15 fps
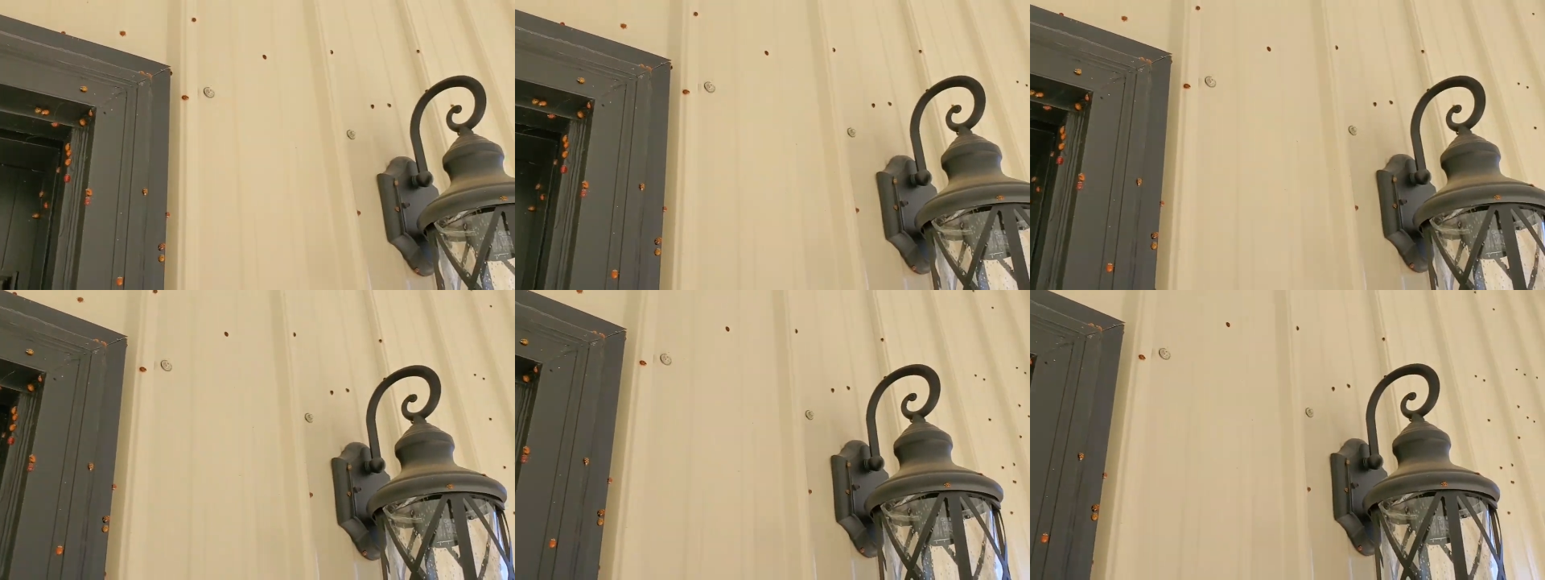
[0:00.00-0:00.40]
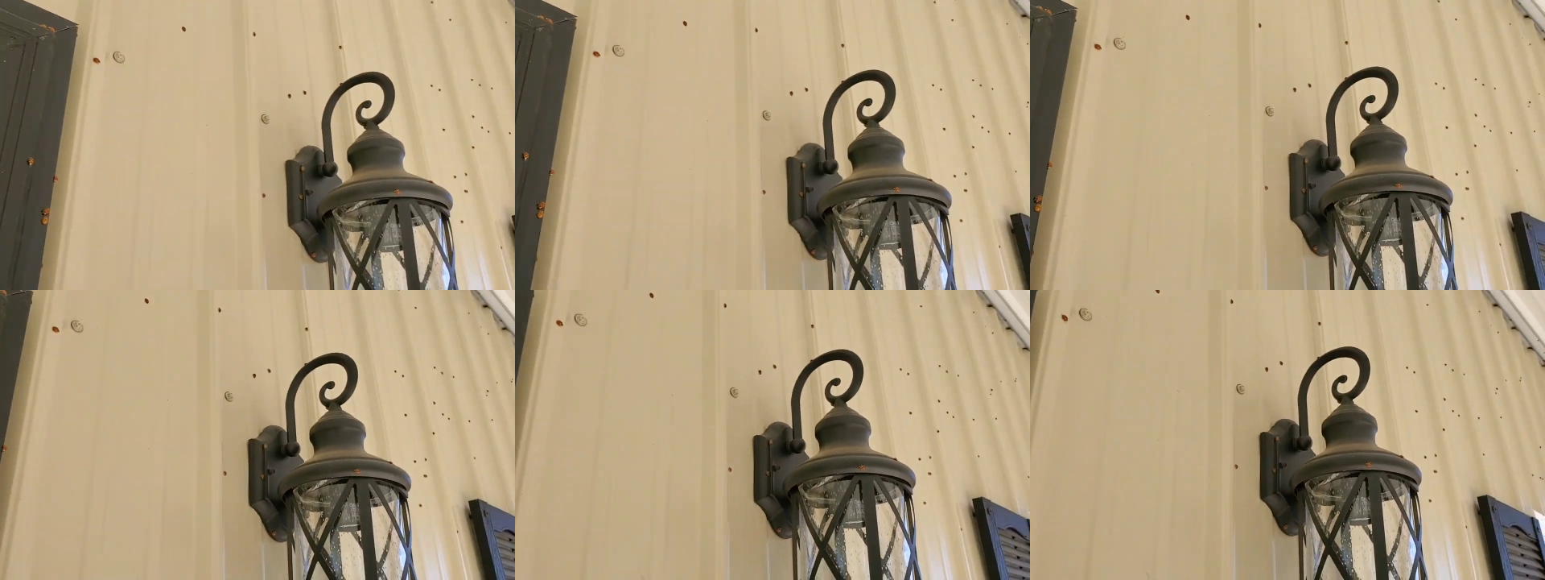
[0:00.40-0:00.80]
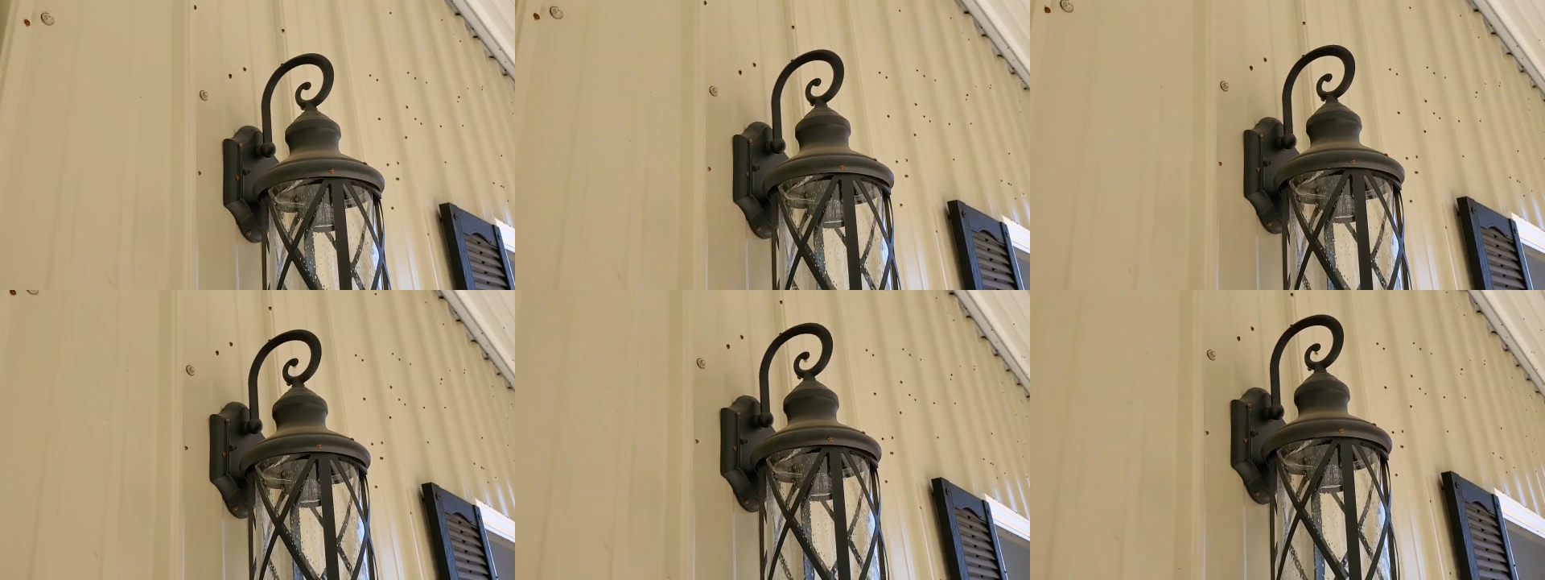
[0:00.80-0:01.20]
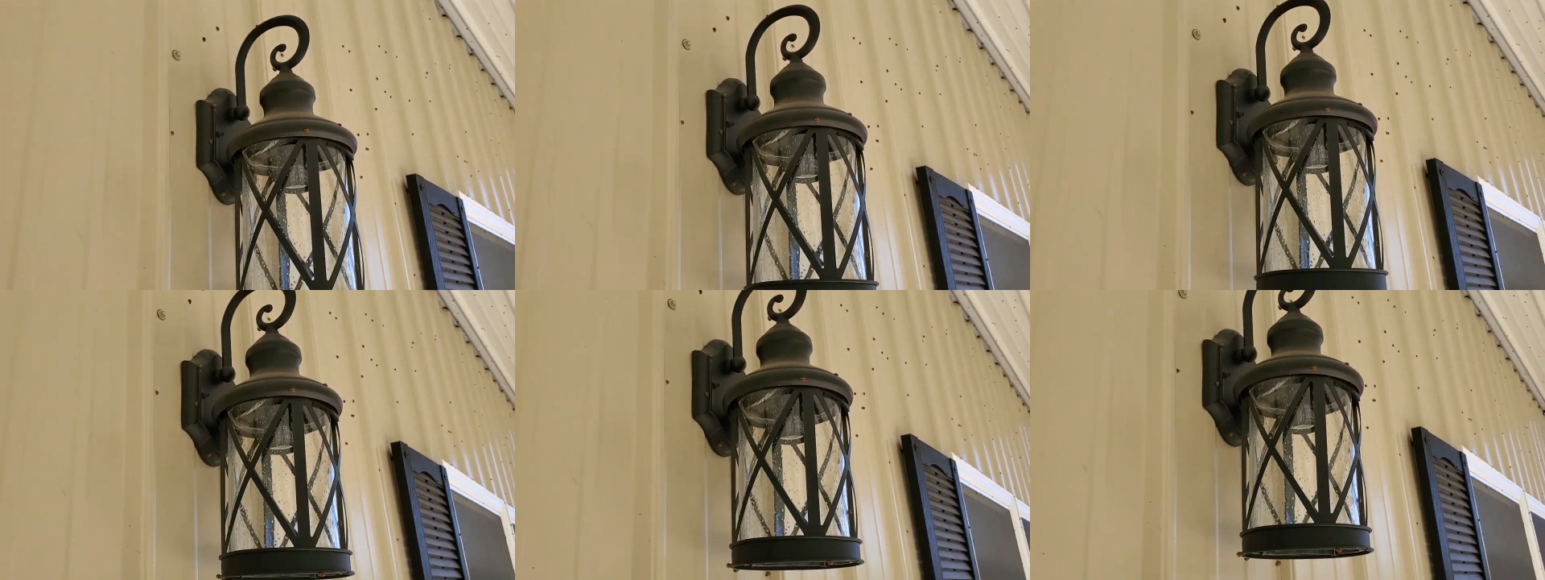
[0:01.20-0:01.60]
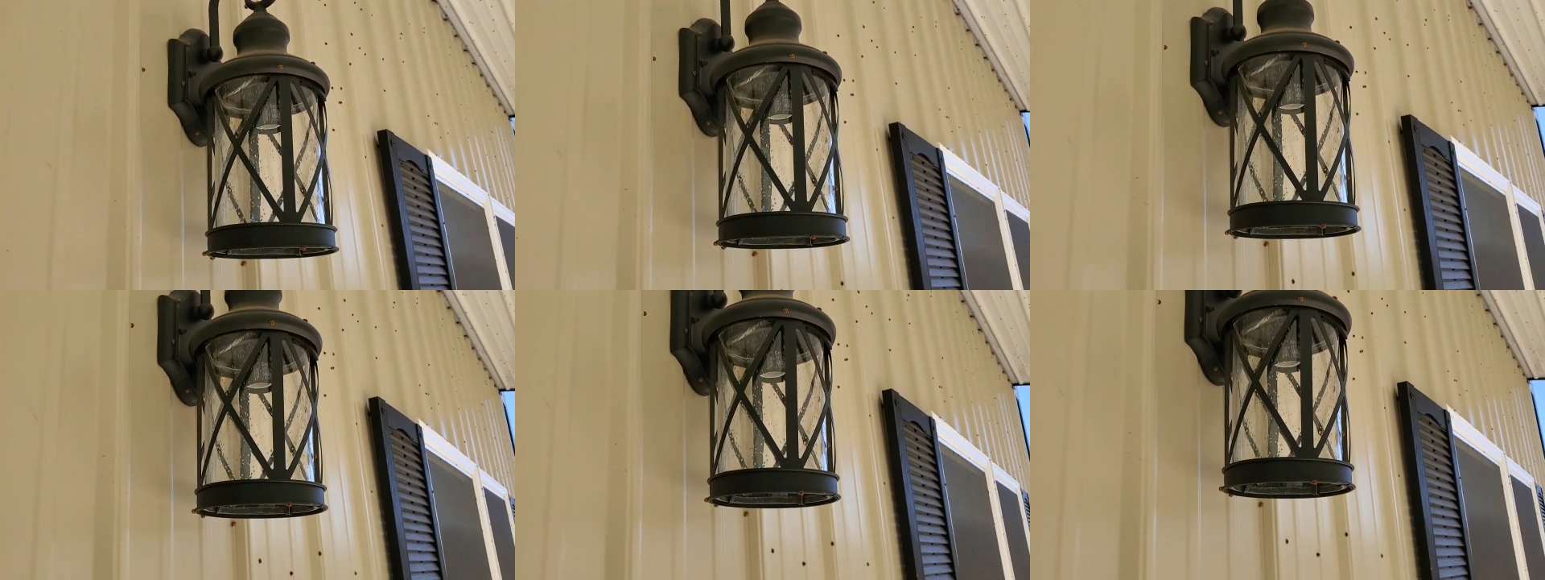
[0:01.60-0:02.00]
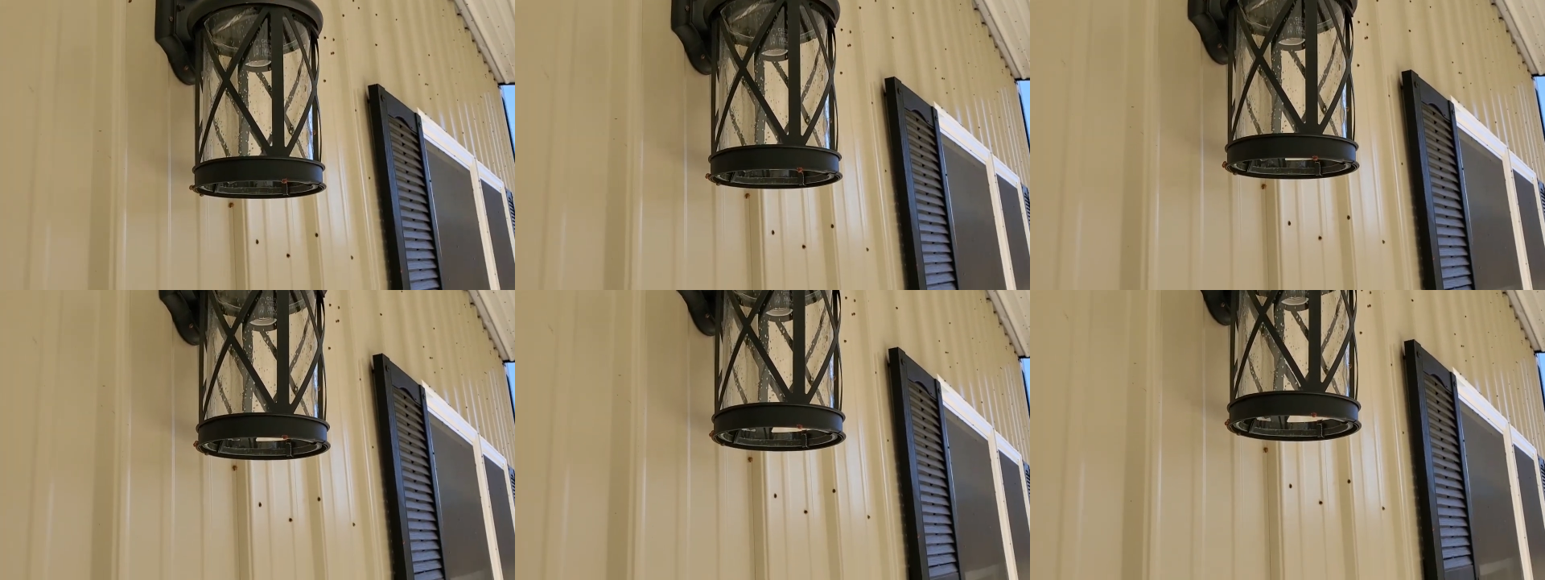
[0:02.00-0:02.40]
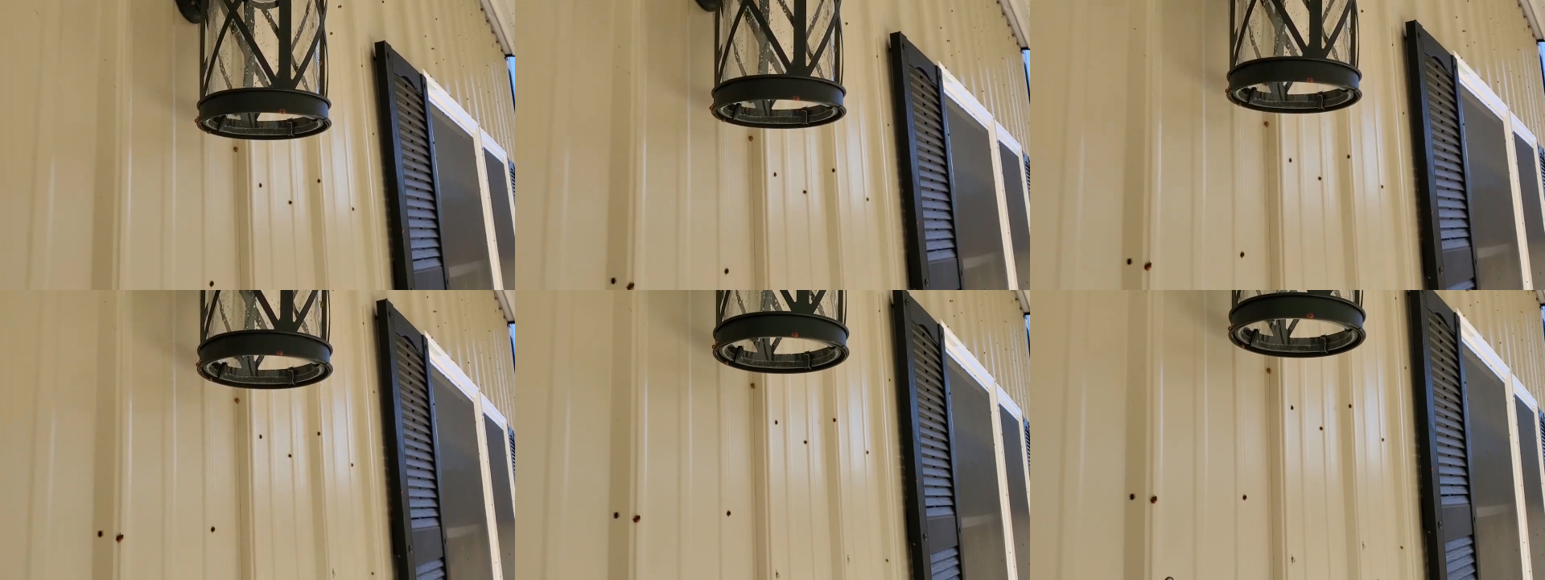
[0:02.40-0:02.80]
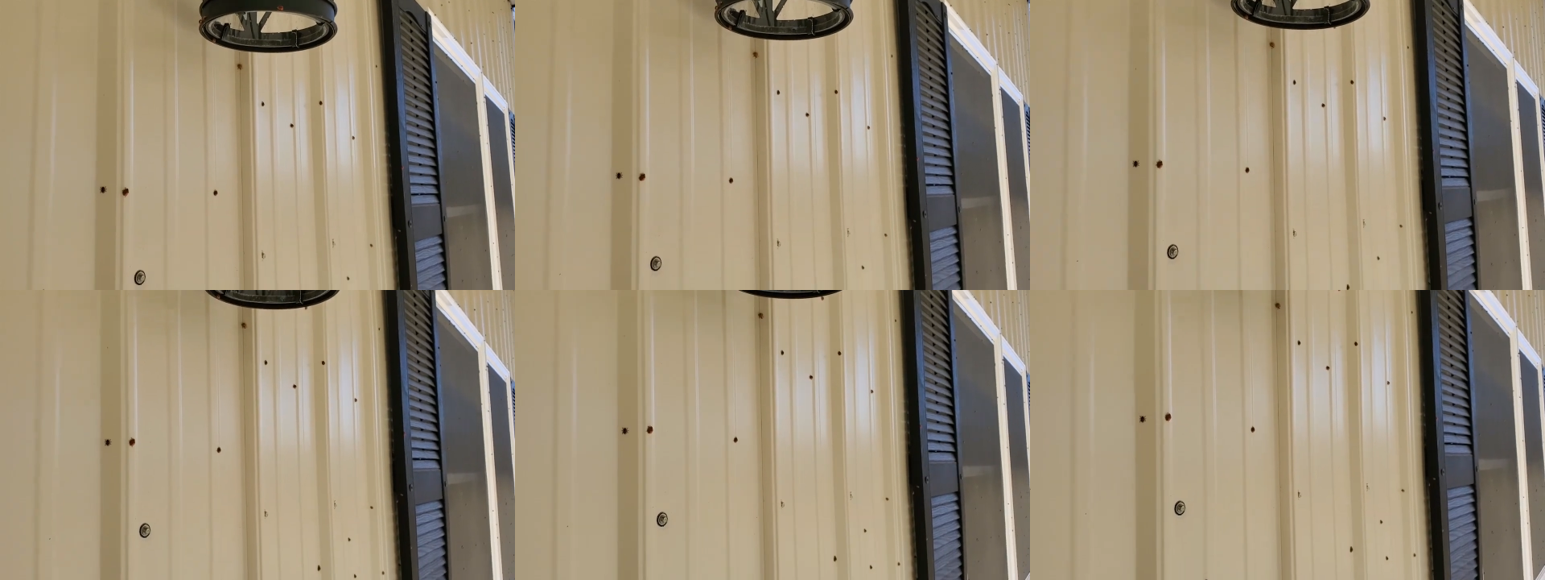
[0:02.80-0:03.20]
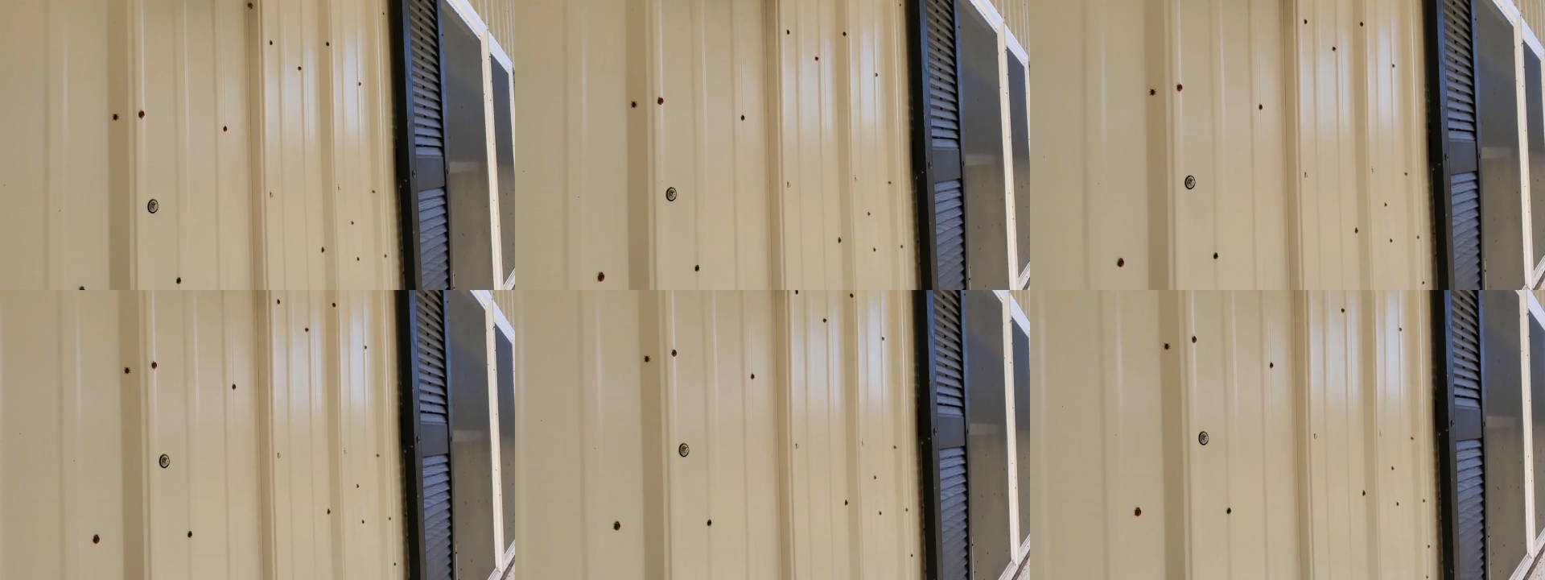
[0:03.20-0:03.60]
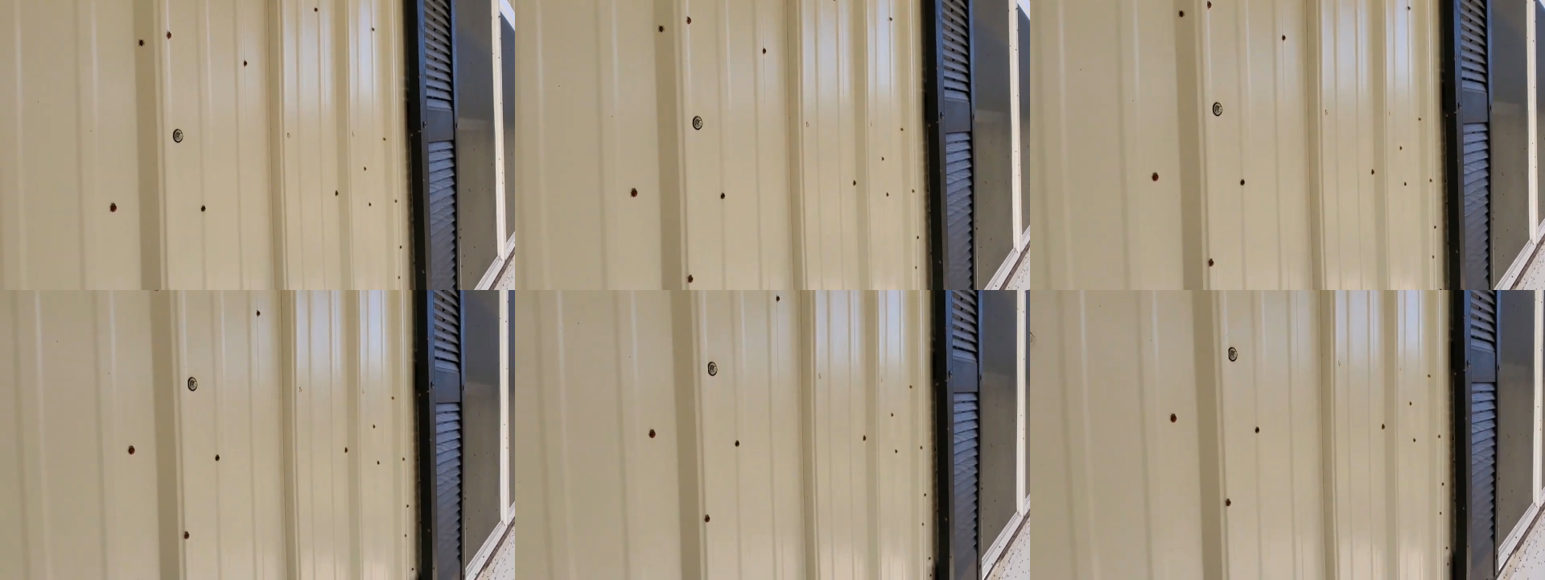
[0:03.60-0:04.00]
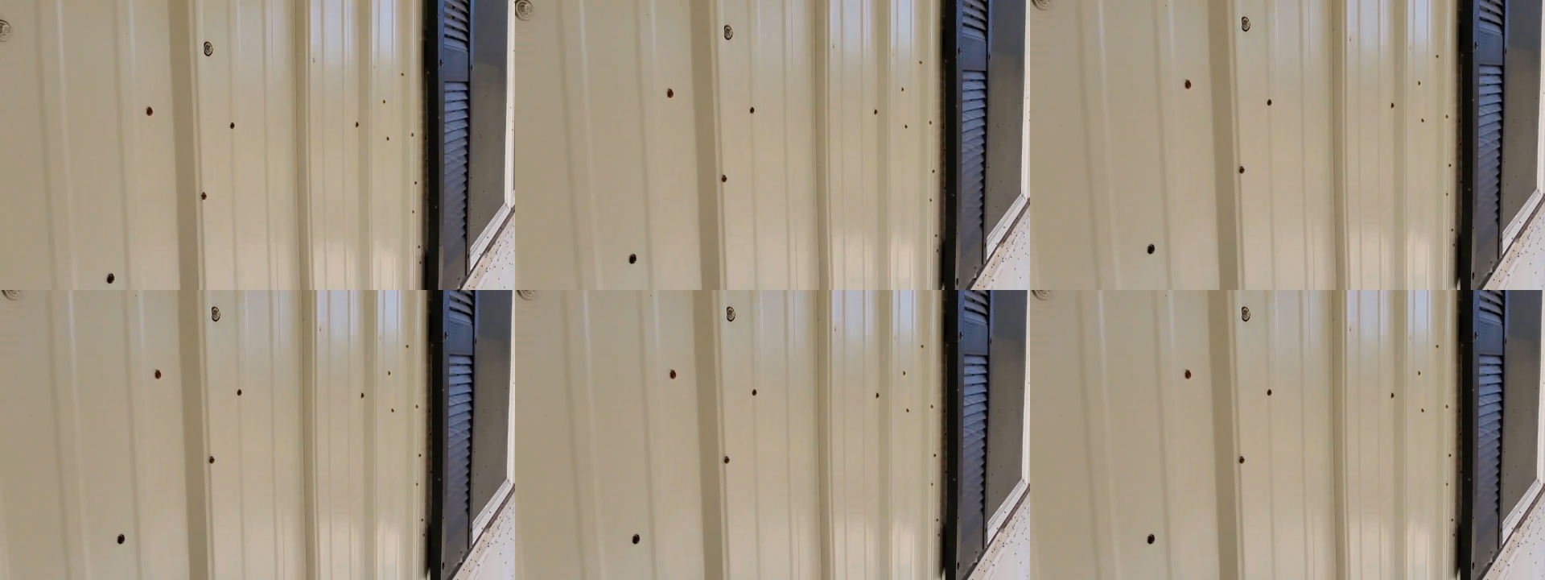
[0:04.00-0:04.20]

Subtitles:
(no speaker visible)